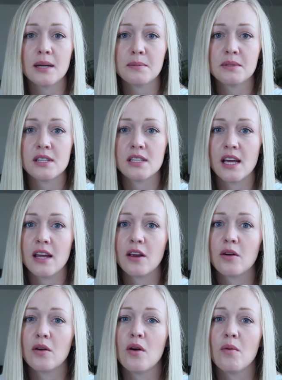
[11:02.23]
steps to
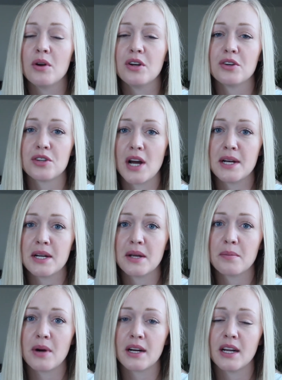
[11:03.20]
take when you're trying to
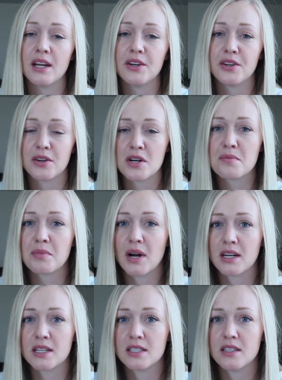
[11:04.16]
get pregnant and during
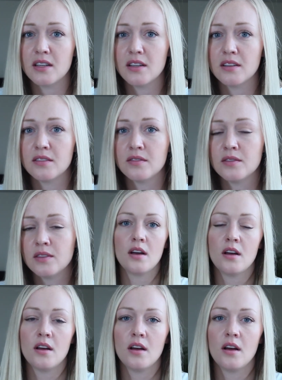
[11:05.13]
pregnancy.
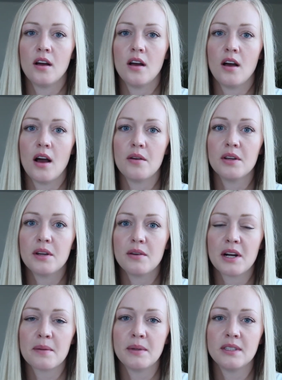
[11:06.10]
I really
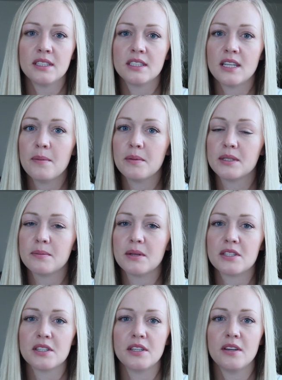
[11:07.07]
recommend this step,
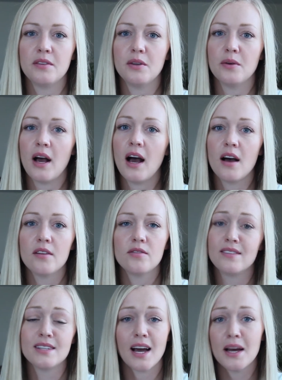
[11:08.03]
especially if you
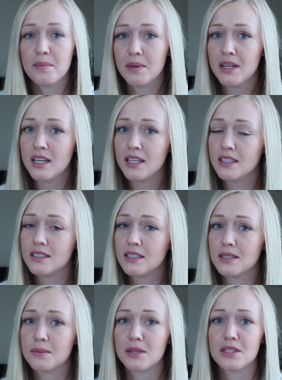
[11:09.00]
have diabetes,
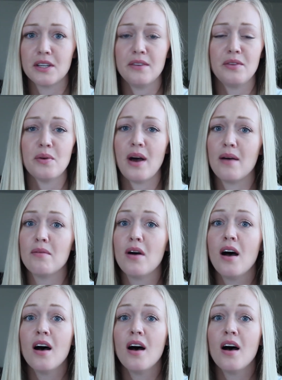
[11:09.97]
especially if you have